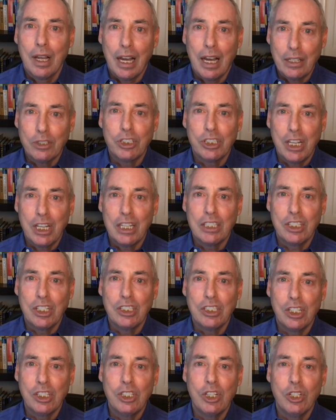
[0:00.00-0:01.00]
understands
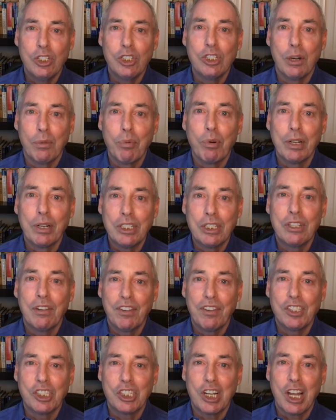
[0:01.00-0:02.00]
these issues in a pretty
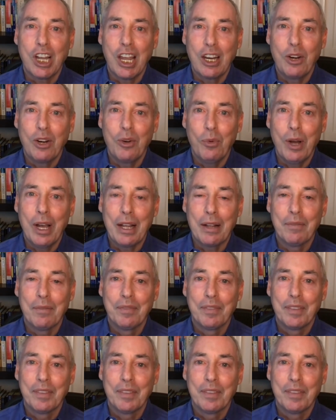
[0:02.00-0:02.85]
sophisticated way.